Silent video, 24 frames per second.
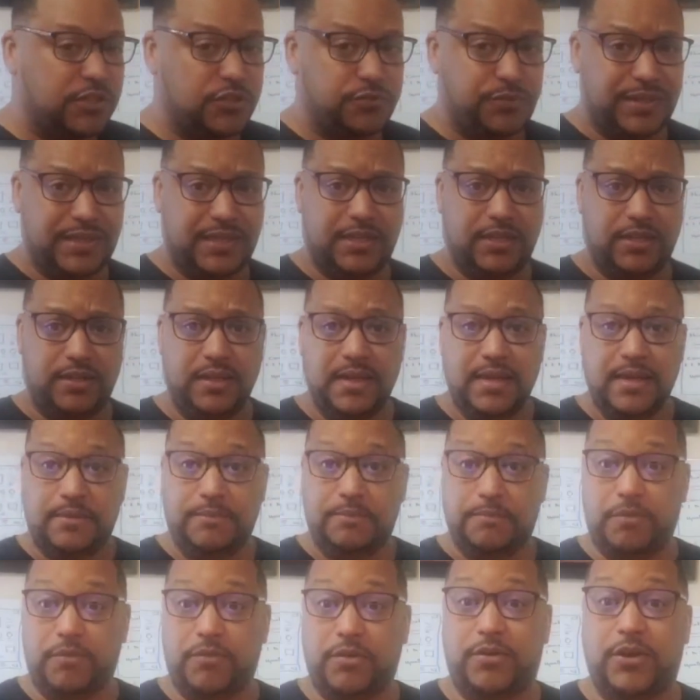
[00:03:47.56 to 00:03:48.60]
when they
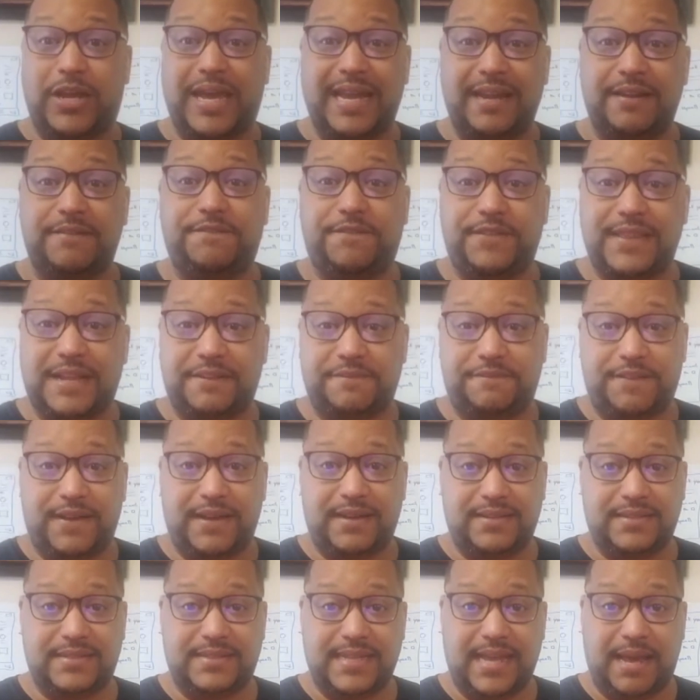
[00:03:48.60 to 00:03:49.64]
getting for that
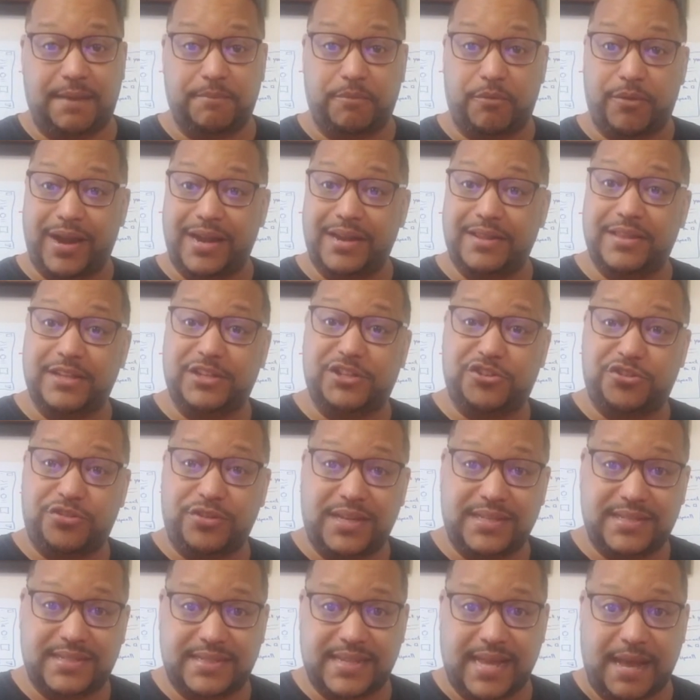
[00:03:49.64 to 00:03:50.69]
final step, right? The
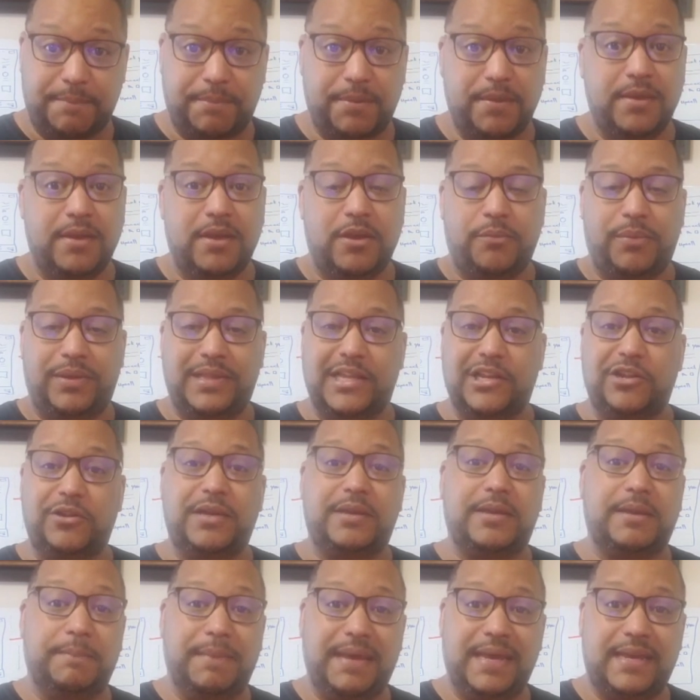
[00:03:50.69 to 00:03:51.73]
trust step. When
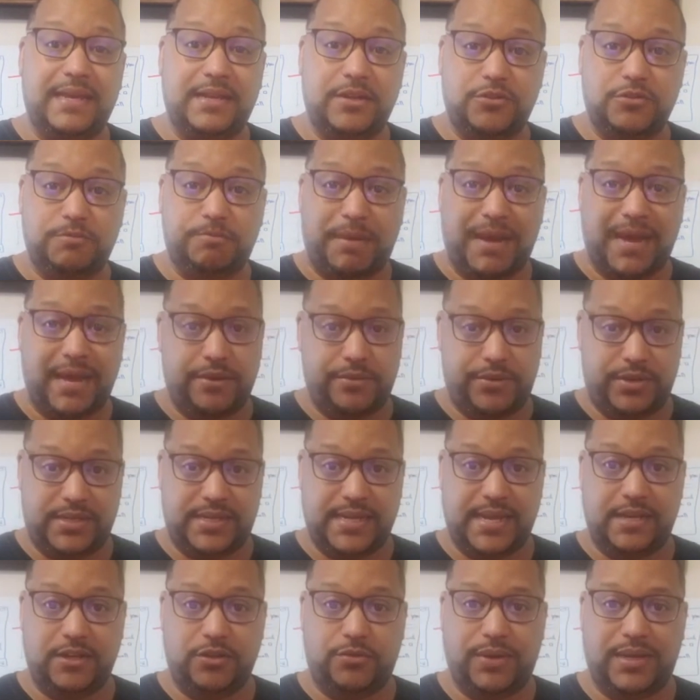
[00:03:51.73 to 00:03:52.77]
they making those buyer
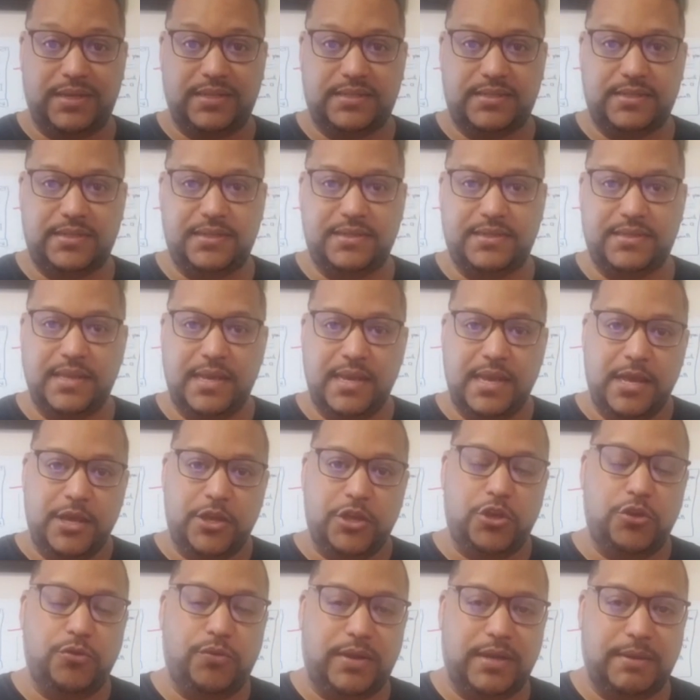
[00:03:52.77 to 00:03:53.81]
intent questions,
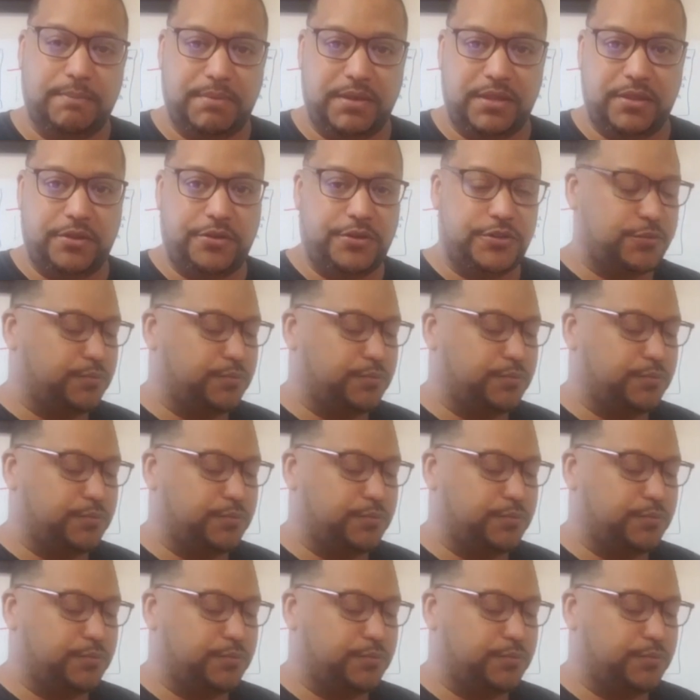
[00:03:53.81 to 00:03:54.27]
you want to be there as